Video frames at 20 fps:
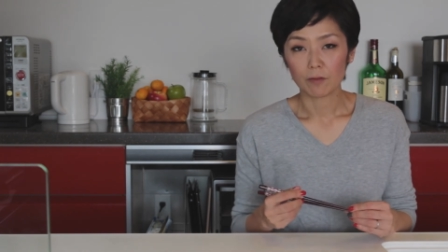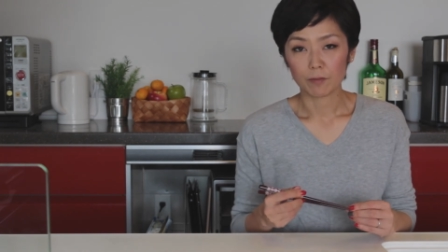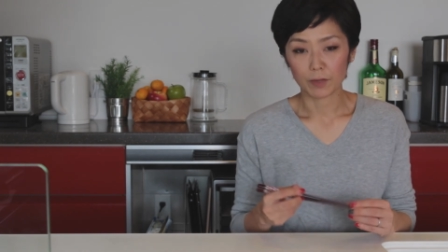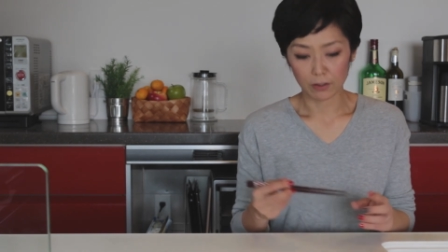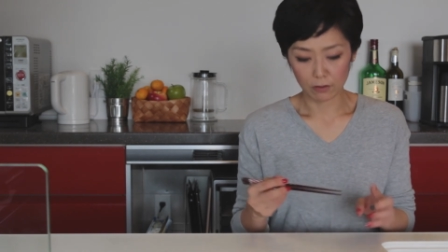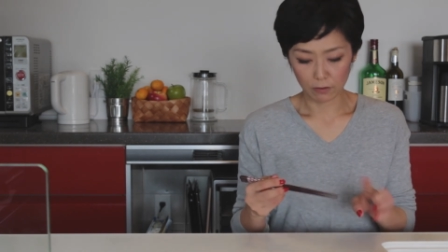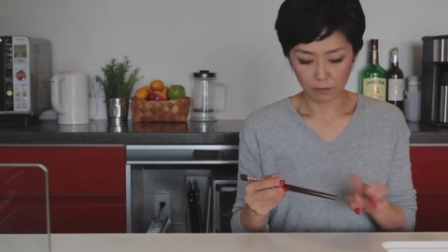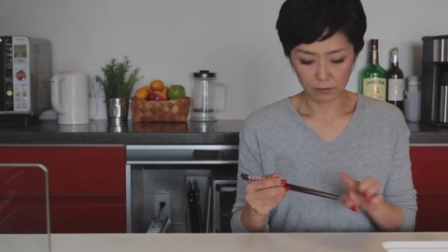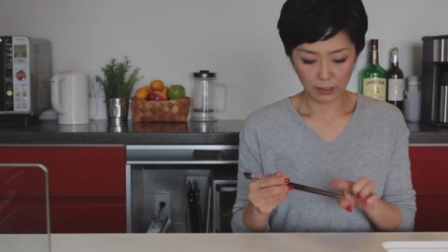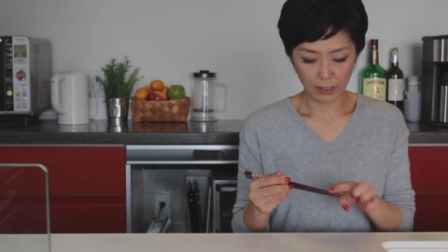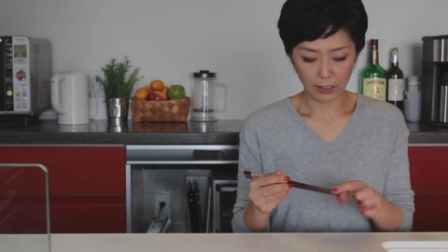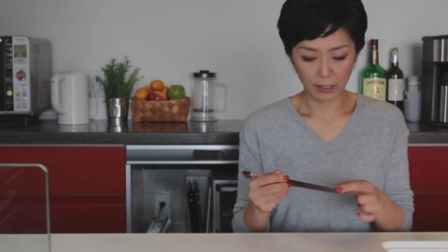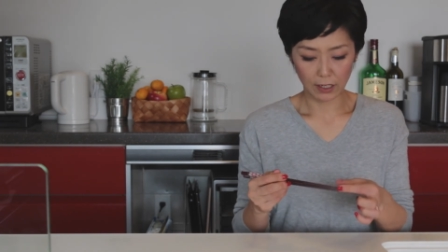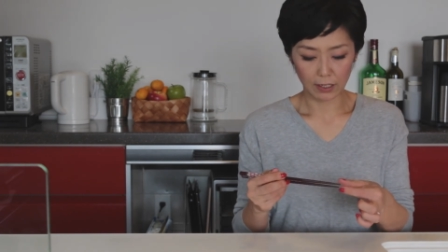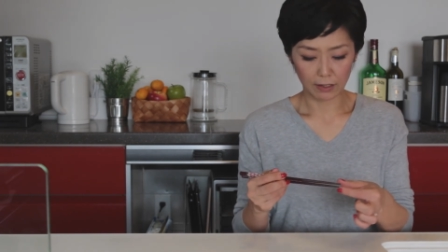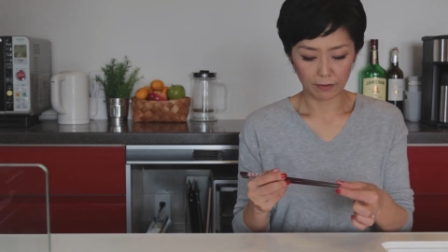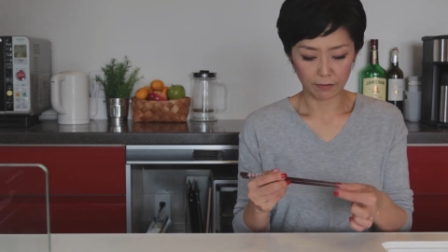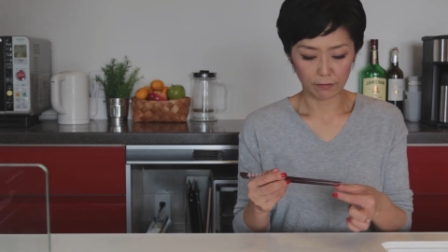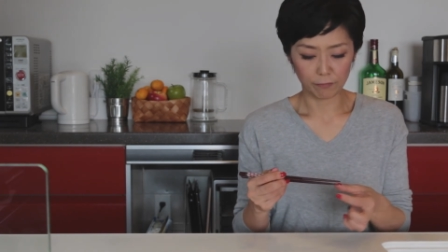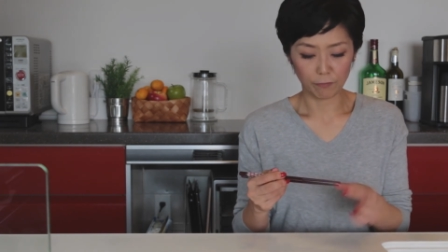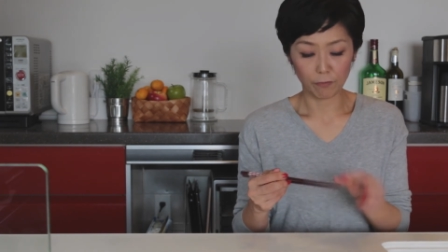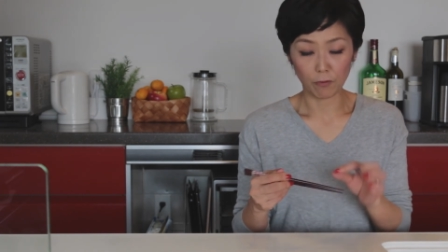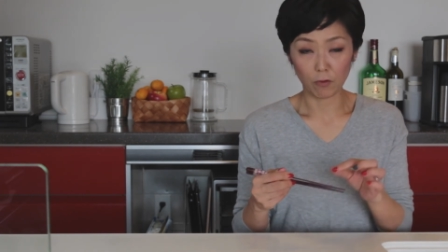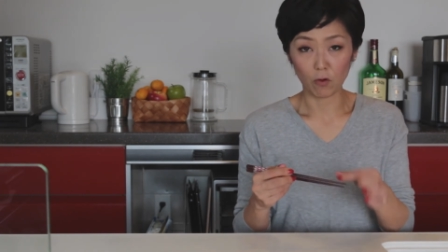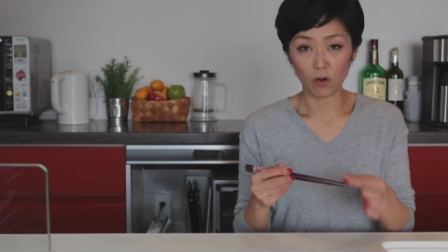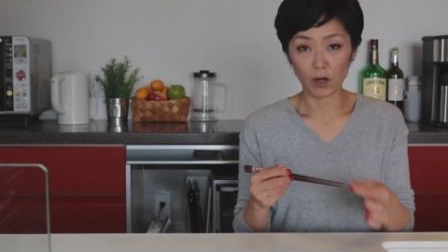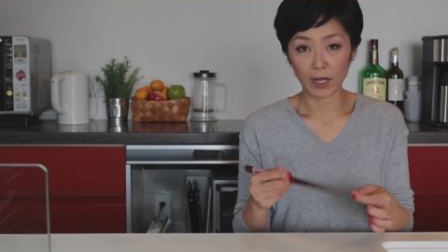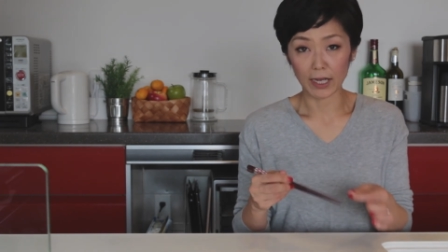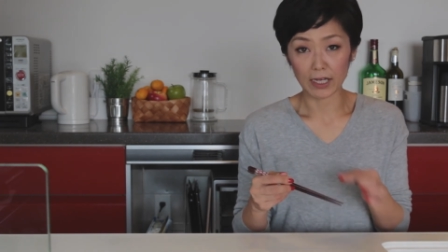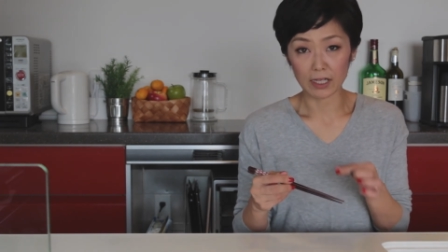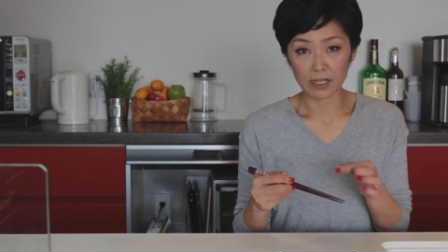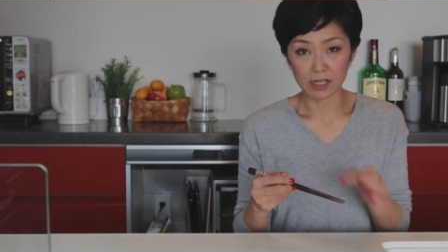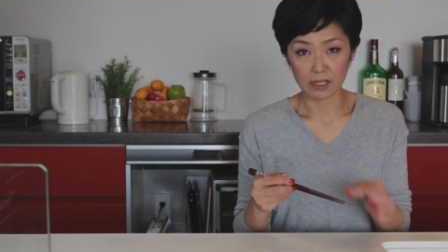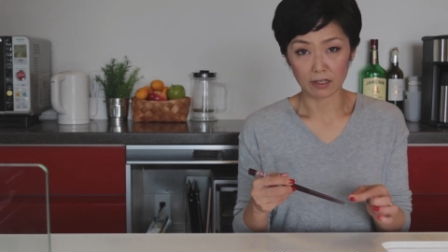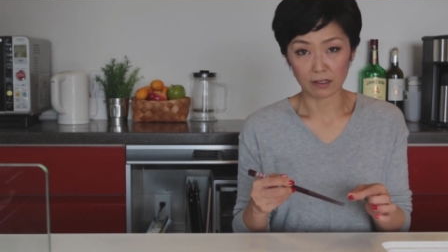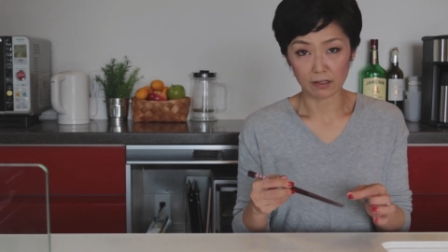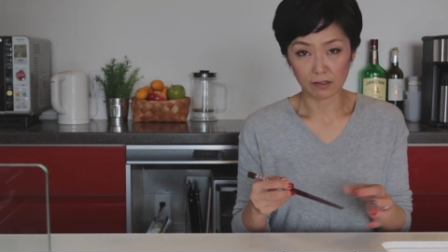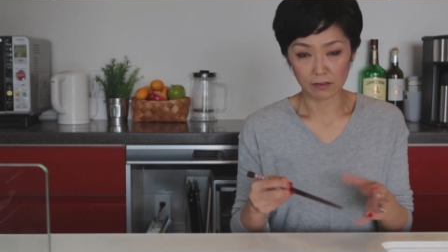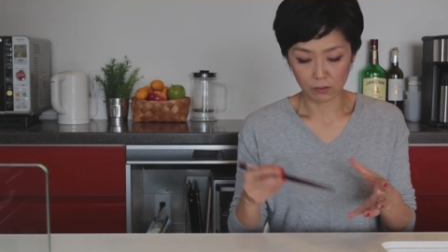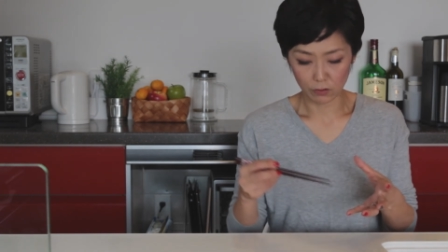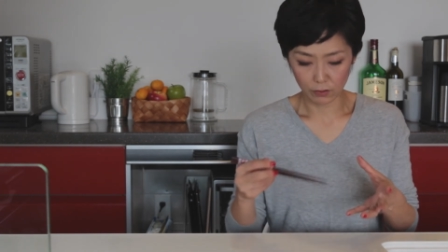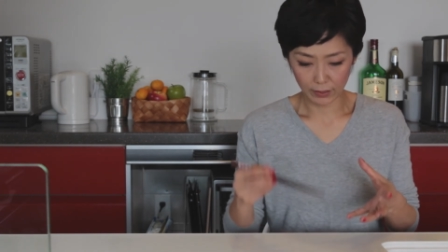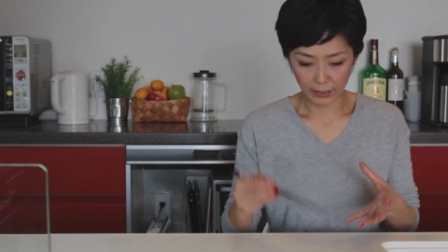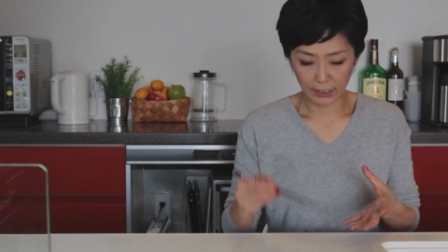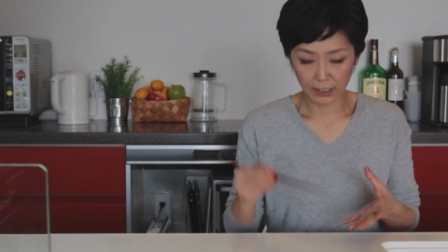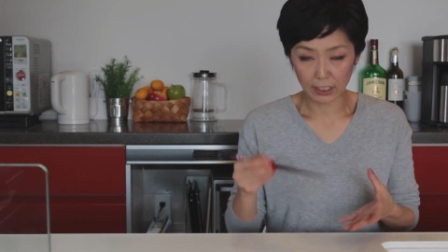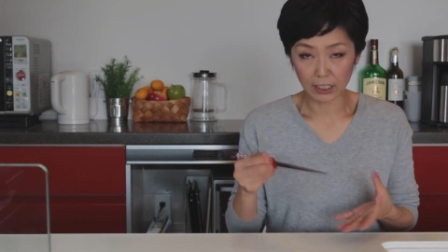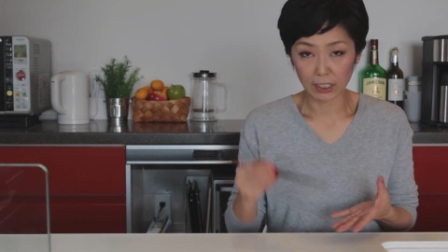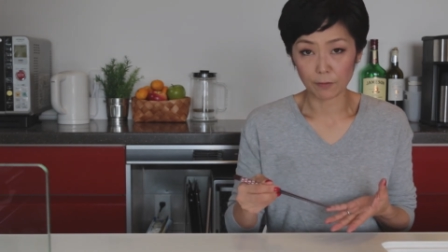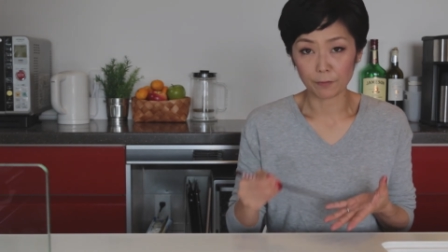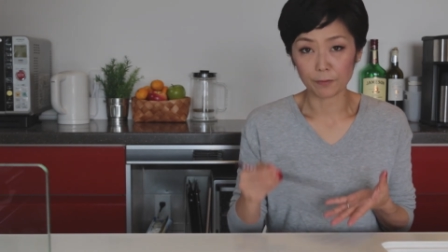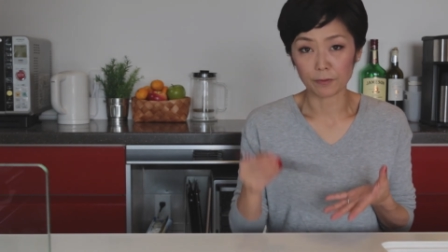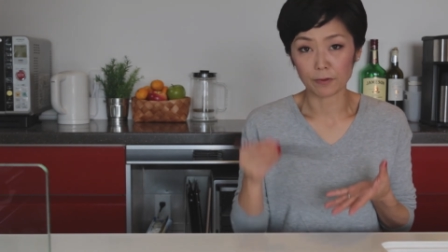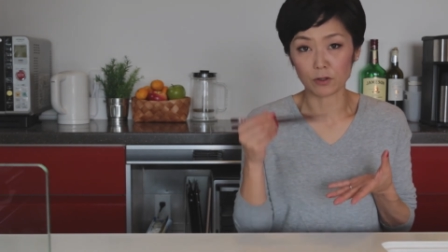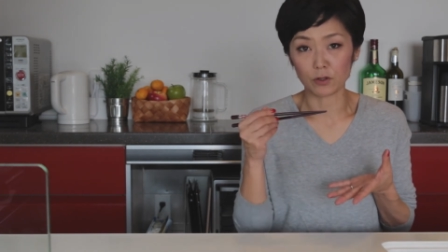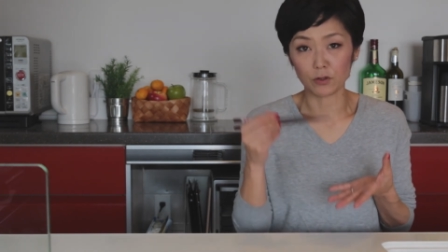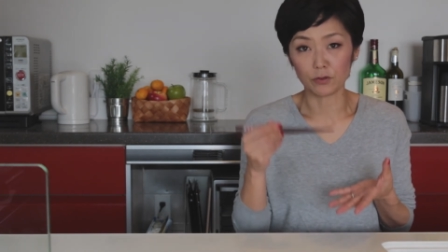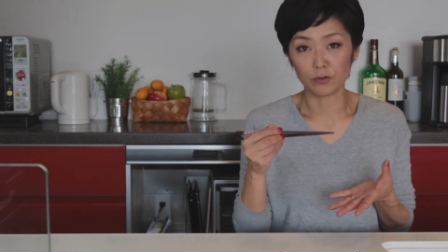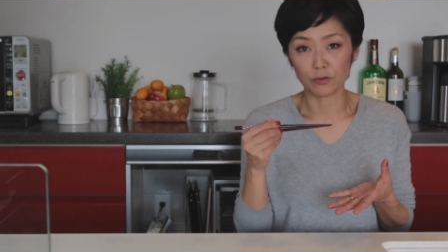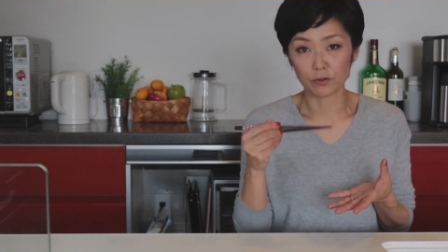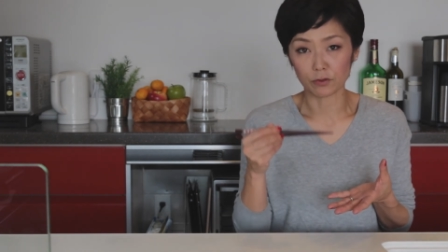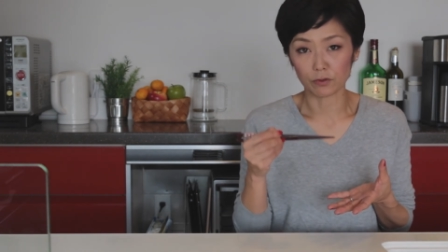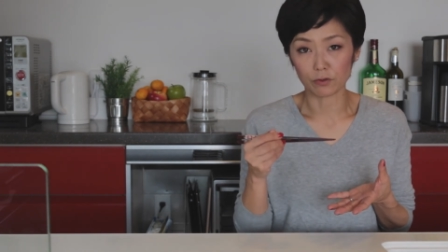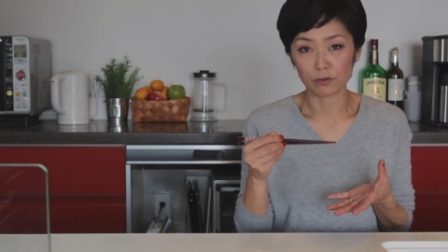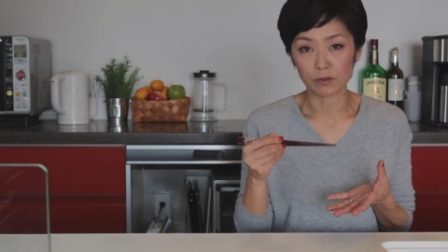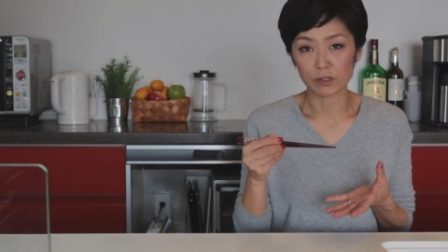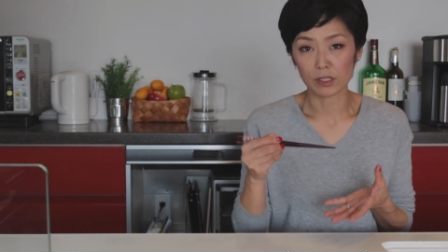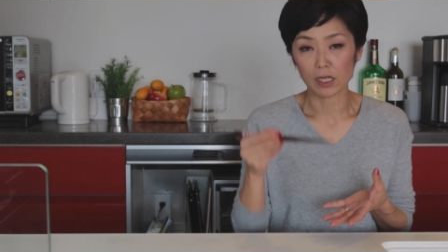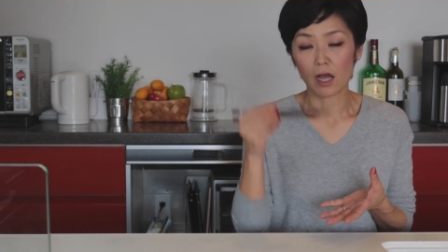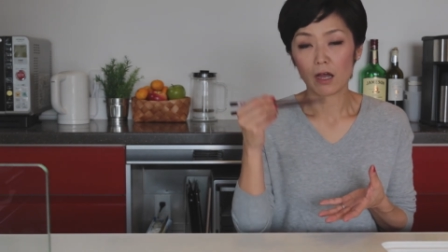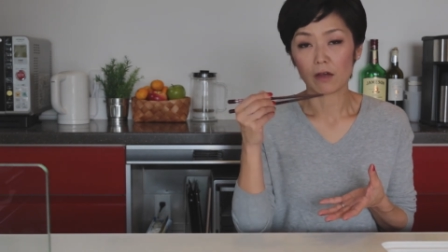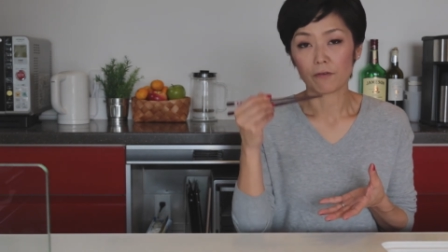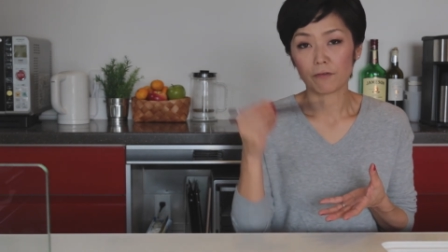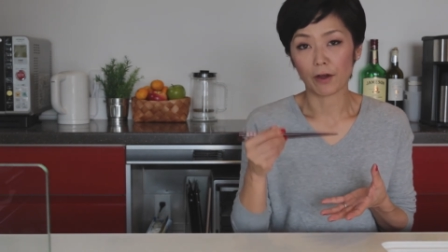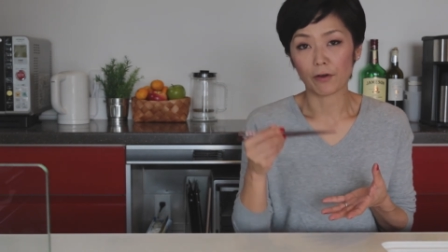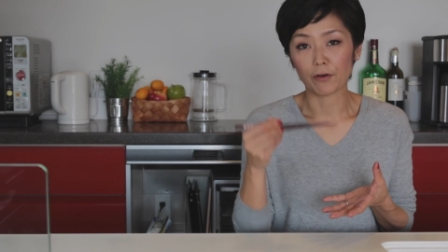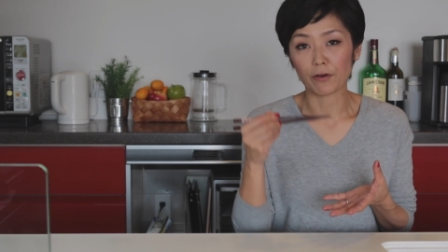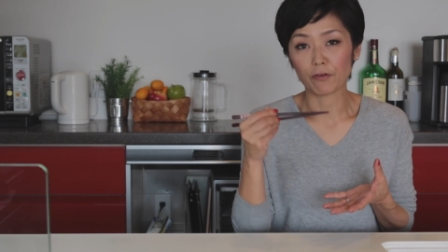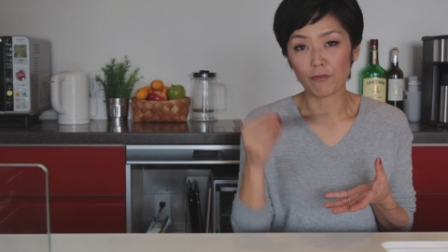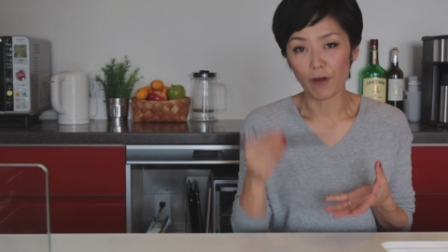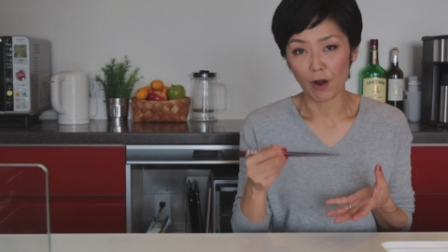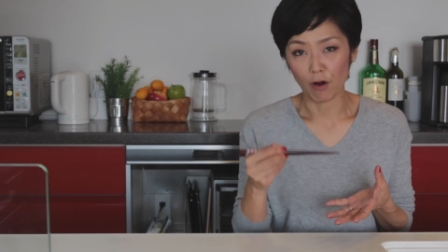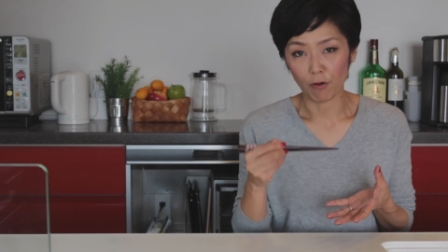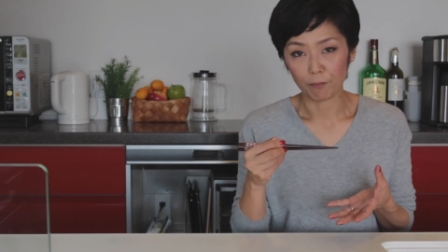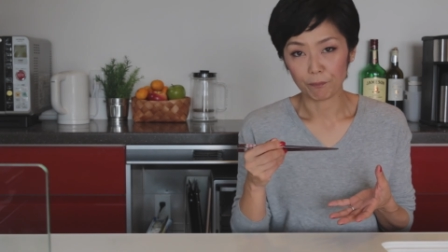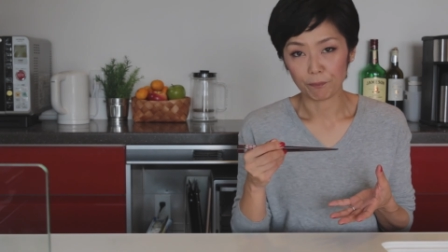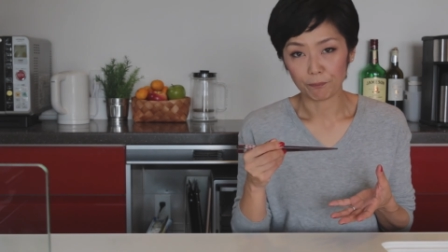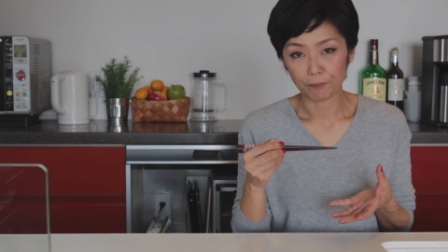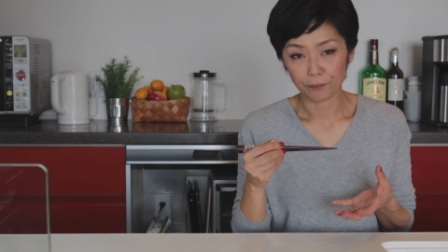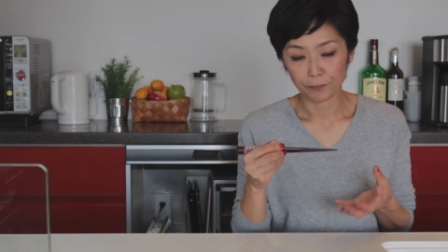because it has 4 edges, so it keeps the noodles very well.